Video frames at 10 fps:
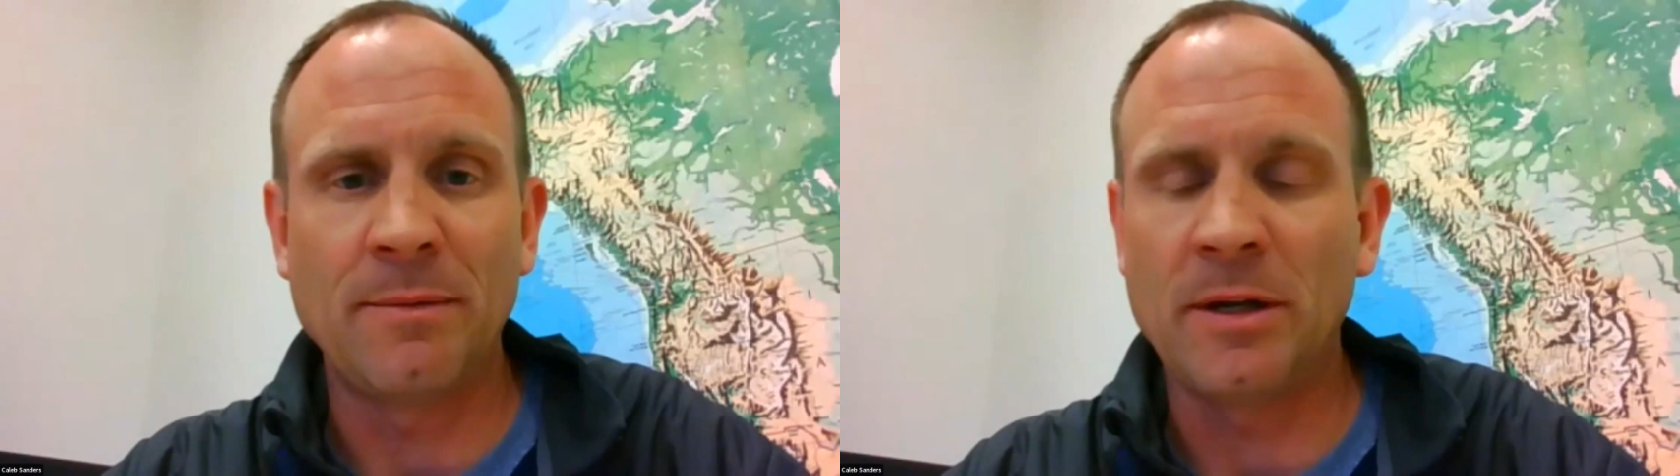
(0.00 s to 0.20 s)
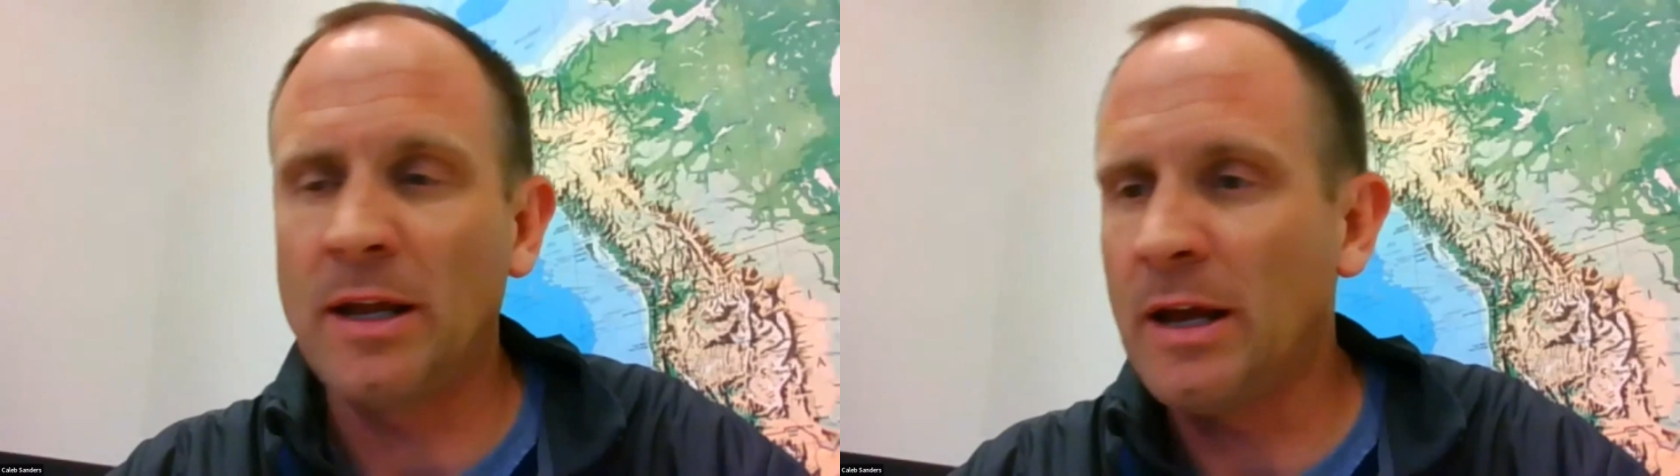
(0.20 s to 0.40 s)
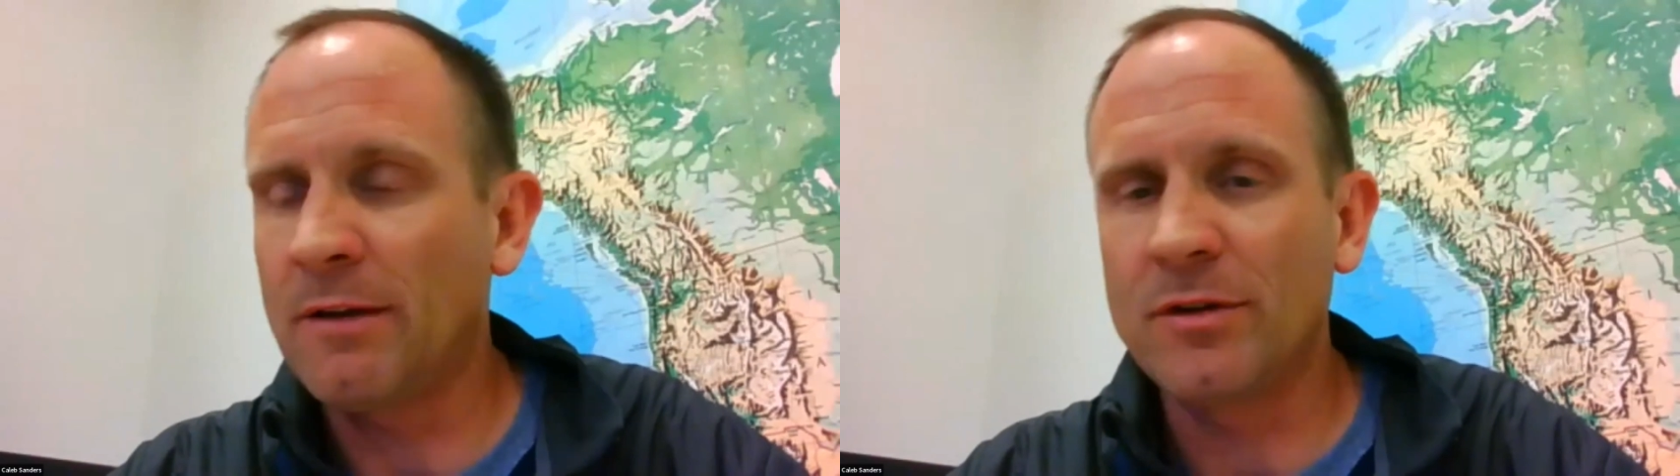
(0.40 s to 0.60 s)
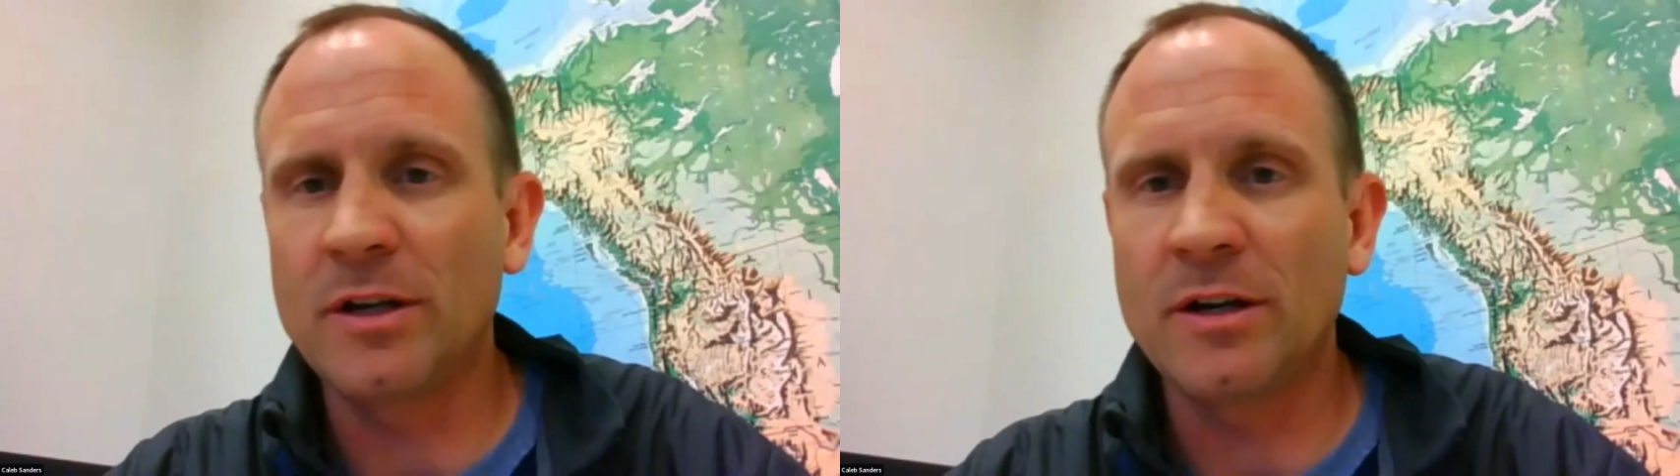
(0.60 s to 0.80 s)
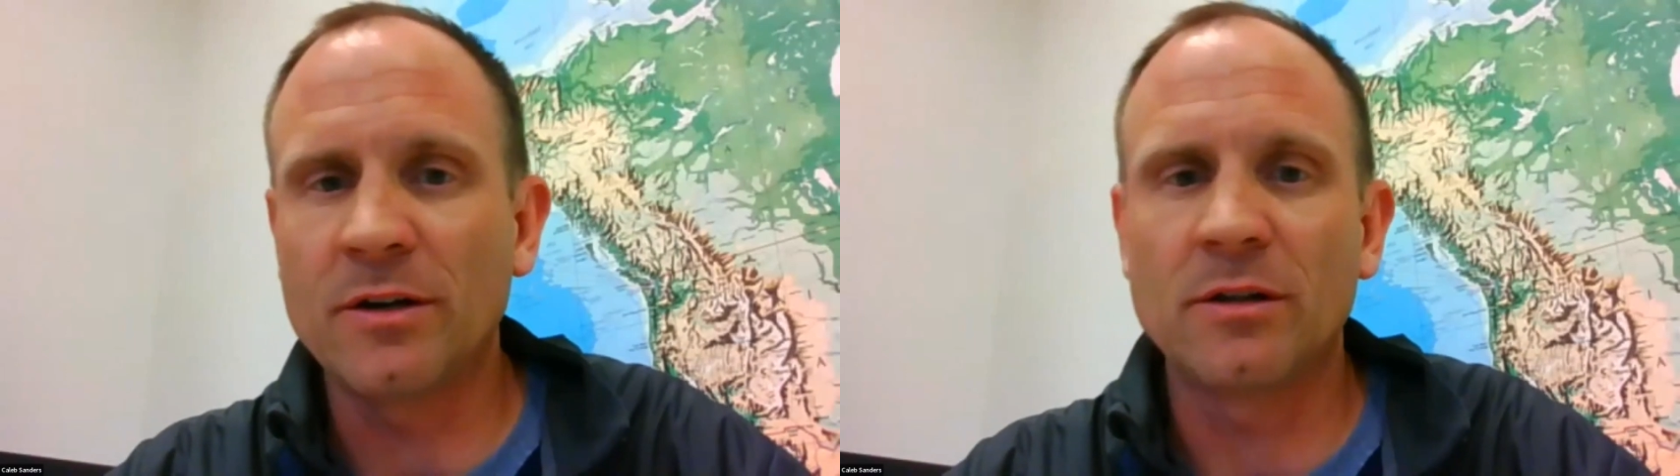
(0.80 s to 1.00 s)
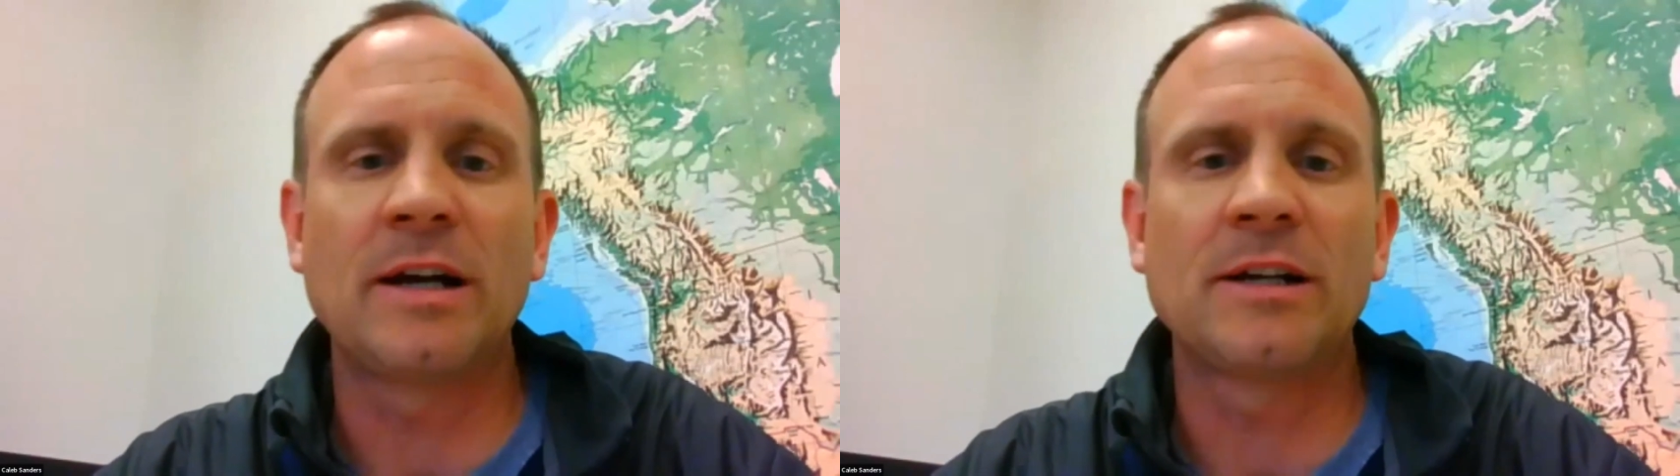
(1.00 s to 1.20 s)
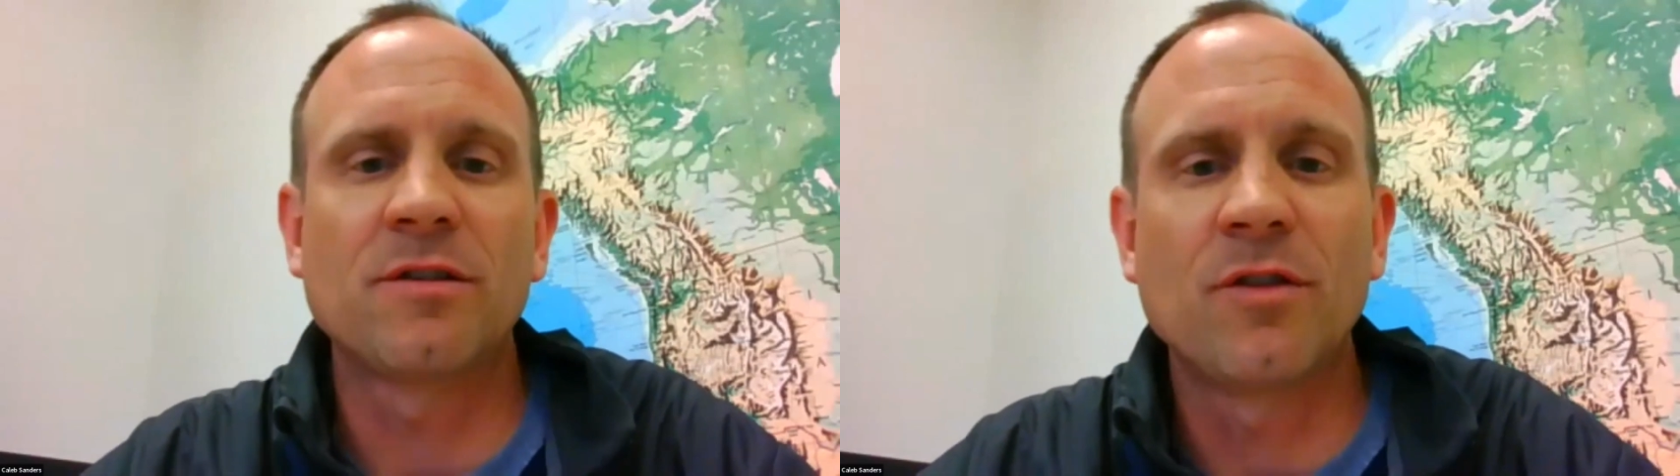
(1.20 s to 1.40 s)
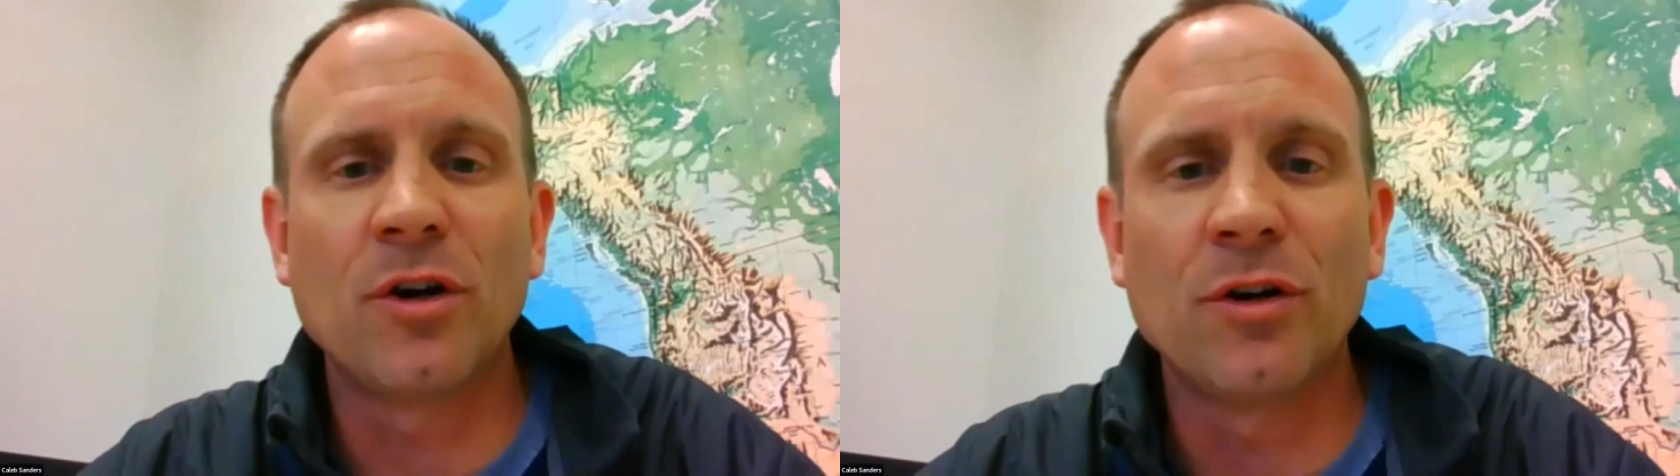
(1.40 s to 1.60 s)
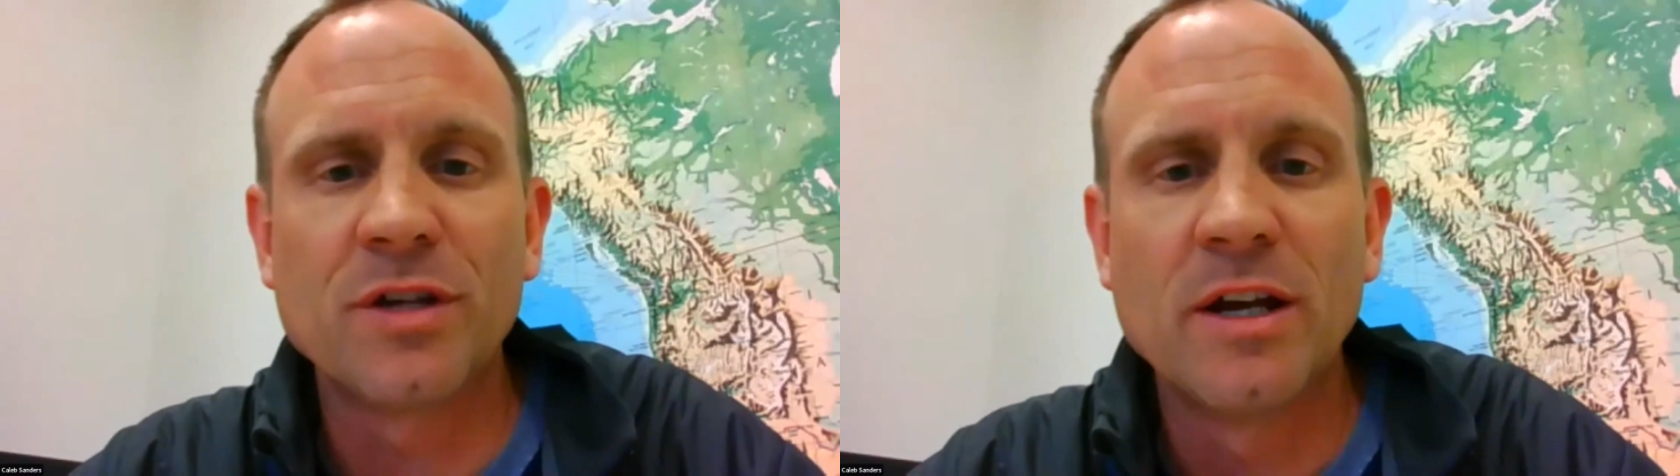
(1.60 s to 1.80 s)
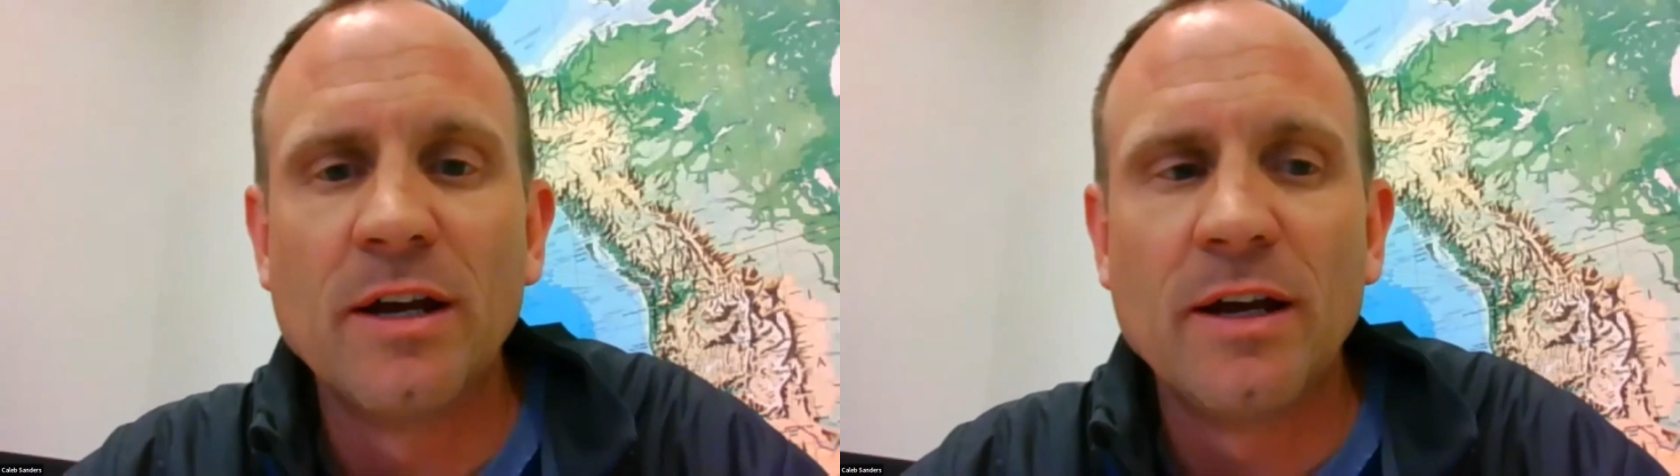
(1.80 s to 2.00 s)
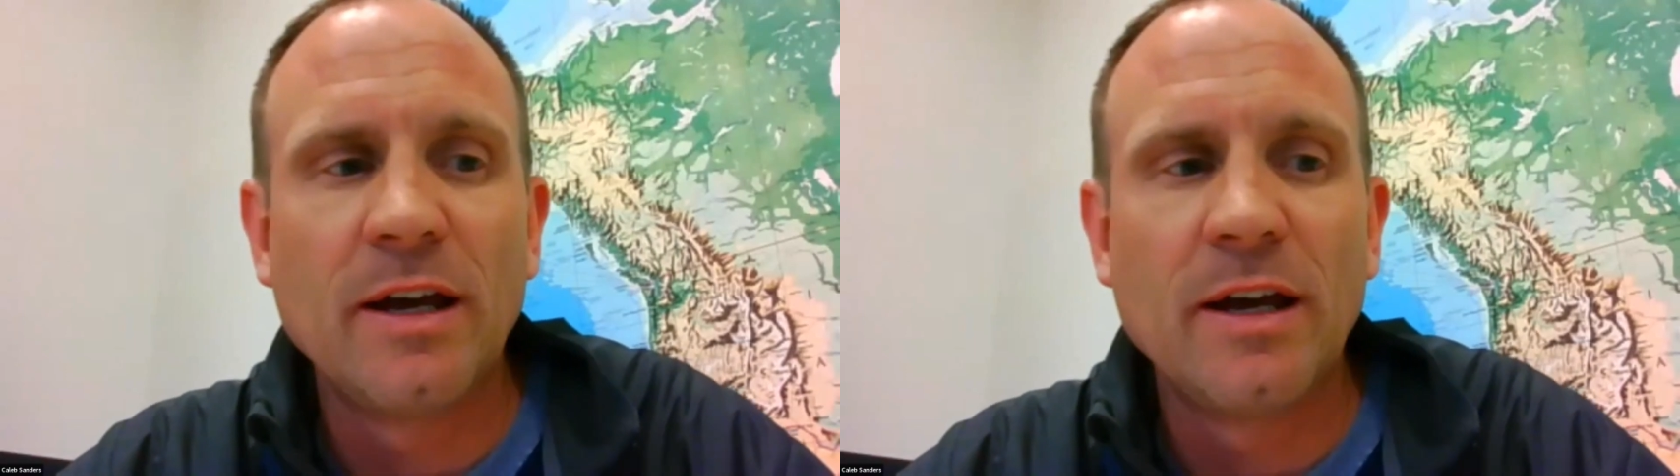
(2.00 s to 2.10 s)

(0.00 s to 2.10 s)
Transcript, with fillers: I mean, every year, lots of those,